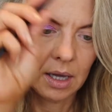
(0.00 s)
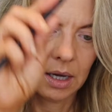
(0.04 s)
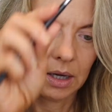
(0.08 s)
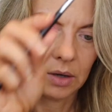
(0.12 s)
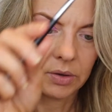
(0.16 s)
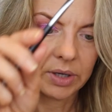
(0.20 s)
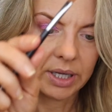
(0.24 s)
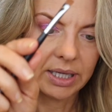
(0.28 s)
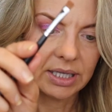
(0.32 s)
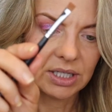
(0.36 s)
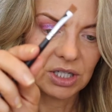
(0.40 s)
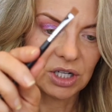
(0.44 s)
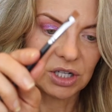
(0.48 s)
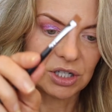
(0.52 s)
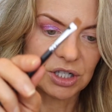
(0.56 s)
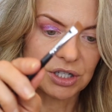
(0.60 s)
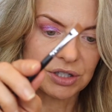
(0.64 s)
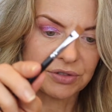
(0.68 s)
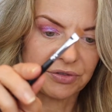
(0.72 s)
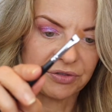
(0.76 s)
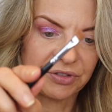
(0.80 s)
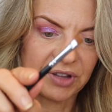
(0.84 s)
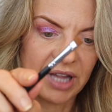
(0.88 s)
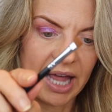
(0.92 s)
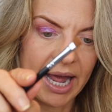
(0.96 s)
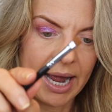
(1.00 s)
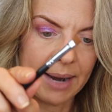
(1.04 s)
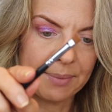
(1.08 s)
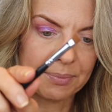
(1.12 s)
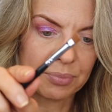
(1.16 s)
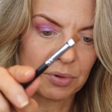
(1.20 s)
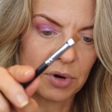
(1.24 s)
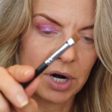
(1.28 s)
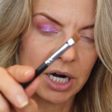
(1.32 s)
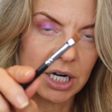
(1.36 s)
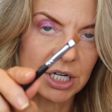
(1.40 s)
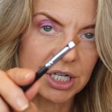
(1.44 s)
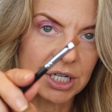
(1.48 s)
Okay, this is just a flat
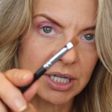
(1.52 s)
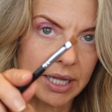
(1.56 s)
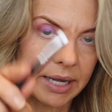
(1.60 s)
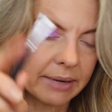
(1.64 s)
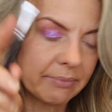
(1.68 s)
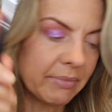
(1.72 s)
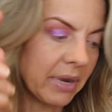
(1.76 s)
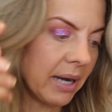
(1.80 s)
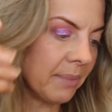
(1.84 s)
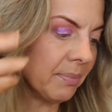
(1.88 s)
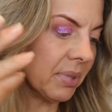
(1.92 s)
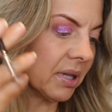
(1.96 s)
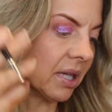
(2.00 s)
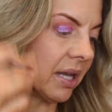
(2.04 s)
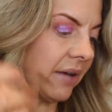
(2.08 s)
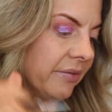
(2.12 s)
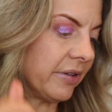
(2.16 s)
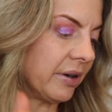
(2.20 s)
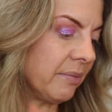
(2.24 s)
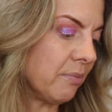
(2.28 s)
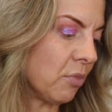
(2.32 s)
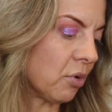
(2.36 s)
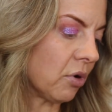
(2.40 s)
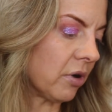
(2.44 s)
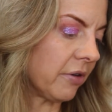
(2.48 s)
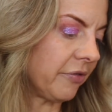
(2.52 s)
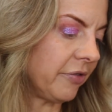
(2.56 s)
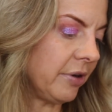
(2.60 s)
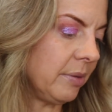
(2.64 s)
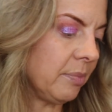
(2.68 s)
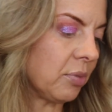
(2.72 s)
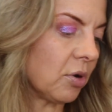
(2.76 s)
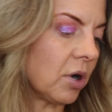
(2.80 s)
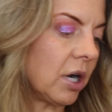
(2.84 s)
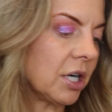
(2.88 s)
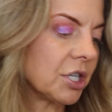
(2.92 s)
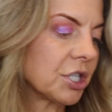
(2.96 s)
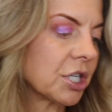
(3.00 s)
brush like my beloved Morphe
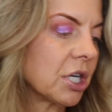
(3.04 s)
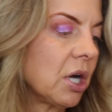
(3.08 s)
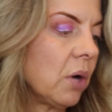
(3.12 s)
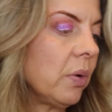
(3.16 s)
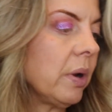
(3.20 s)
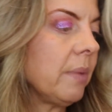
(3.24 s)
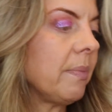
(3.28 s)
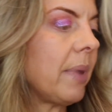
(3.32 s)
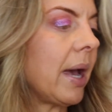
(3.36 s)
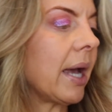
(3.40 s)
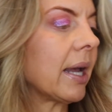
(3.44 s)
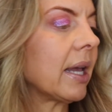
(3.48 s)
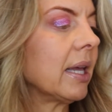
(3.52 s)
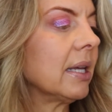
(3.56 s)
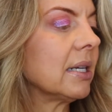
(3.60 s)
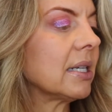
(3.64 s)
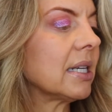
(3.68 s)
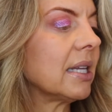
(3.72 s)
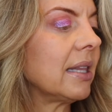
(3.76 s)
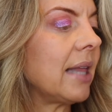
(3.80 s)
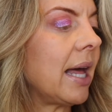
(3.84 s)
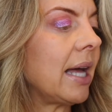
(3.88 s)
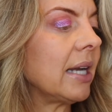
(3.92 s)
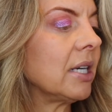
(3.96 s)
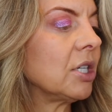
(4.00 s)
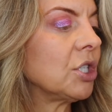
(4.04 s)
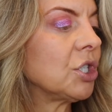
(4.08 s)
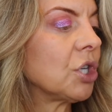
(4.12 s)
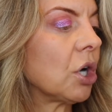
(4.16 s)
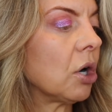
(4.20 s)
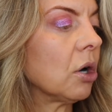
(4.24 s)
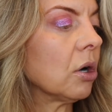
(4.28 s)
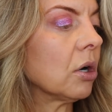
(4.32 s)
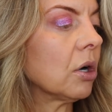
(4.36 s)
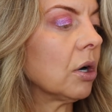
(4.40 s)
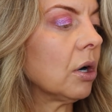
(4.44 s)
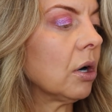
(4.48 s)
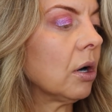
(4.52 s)
brush, going back into that
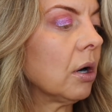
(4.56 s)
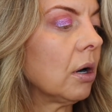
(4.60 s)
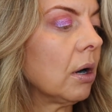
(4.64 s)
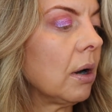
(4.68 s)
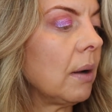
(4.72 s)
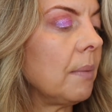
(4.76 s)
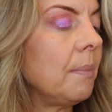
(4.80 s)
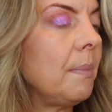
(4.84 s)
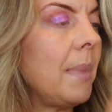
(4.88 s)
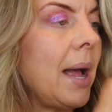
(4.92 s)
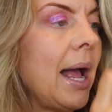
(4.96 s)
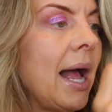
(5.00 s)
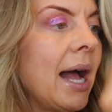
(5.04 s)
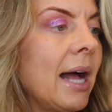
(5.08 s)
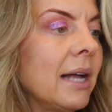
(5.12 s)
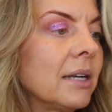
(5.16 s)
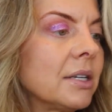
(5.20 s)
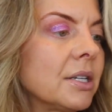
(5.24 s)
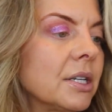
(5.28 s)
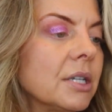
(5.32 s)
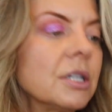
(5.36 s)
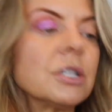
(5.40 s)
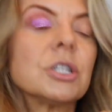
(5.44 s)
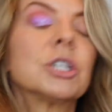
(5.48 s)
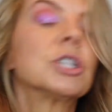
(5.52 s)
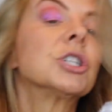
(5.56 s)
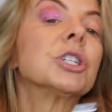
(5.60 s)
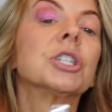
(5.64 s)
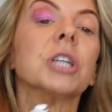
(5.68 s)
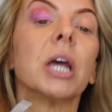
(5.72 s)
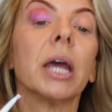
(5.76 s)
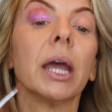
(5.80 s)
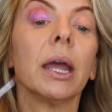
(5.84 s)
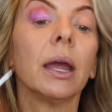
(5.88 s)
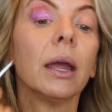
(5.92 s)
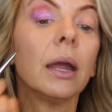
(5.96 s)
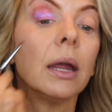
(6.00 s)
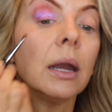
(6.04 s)
darker matte
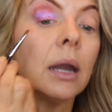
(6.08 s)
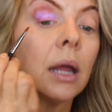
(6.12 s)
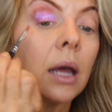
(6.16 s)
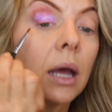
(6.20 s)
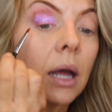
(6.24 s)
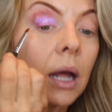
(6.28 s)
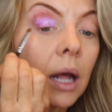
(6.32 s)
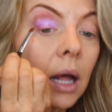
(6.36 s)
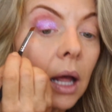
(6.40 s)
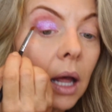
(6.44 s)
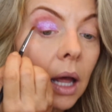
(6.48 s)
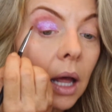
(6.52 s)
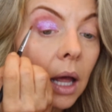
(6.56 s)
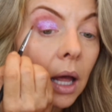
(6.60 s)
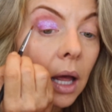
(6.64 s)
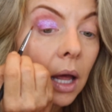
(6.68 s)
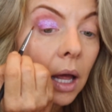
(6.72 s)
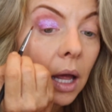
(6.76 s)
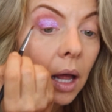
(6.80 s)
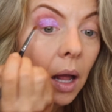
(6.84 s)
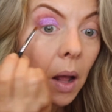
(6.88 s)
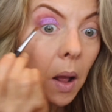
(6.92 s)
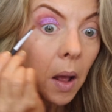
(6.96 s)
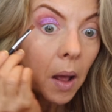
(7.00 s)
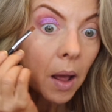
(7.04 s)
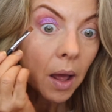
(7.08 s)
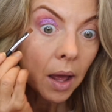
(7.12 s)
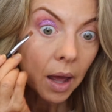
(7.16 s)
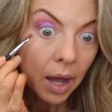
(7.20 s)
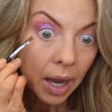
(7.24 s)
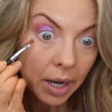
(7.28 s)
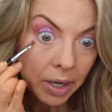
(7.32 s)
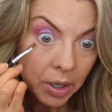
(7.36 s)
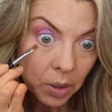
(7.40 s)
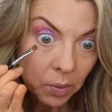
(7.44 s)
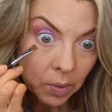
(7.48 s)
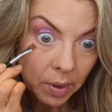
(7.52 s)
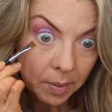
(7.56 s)
shade.
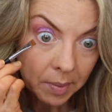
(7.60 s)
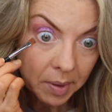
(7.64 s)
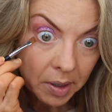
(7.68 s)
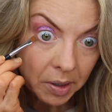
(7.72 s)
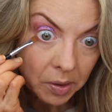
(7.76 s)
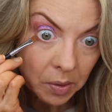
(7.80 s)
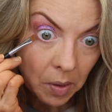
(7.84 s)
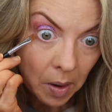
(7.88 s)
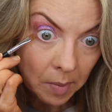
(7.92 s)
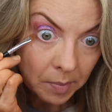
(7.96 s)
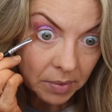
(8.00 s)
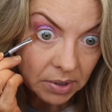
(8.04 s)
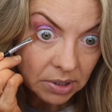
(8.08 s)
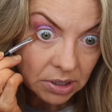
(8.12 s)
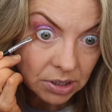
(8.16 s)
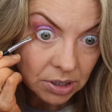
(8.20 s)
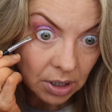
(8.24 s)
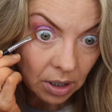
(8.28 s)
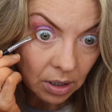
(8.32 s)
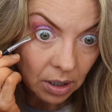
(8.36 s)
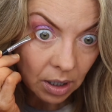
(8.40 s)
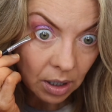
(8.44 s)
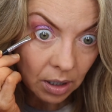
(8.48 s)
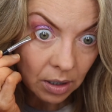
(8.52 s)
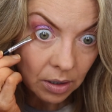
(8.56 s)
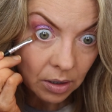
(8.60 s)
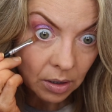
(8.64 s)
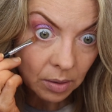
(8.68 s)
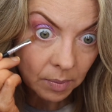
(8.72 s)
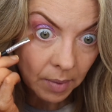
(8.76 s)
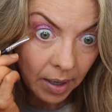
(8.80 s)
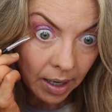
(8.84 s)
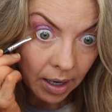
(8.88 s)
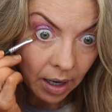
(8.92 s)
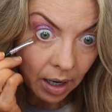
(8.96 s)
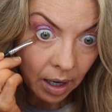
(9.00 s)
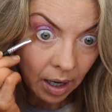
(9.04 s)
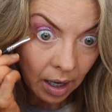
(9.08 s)
And you know what I'm going to do? I'm going to start under
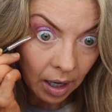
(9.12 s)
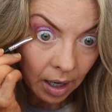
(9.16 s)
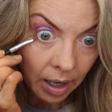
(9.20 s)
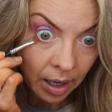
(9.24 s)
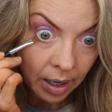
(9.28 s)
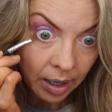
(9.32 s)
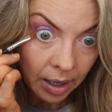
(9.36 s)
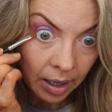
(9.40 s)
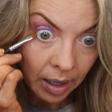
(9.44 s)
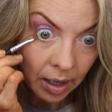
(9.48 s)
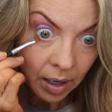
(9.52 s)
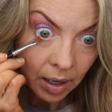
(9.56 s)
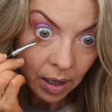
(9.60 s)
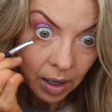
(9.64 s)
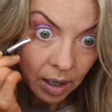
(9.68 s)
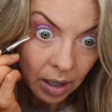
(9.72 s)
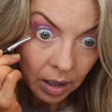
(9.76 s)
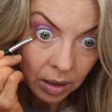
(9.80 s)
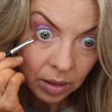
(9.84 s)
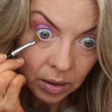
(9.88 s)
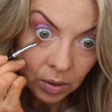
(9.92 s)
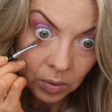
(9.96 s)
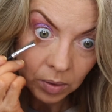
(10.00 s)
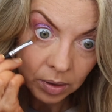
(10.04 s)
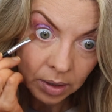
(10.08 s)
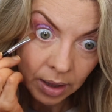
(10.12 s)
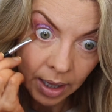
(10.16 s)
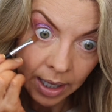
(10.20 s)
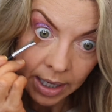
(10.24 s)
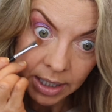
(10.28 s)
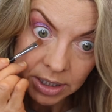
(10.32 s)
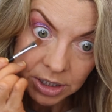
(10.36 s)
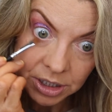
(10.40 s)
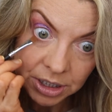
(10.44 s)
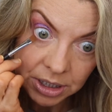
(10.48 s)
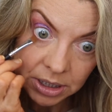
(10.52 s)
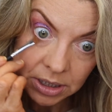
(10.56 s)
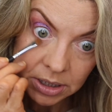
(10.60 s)
my eye, lower
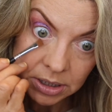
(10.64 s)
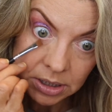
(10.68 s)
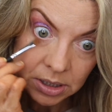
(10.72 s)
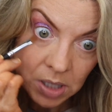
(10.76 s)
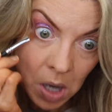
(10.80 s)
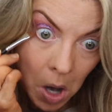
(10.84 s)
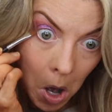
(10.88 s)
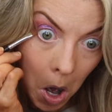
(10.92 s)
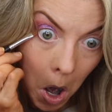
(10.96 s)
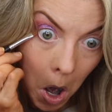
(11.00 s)
lashes,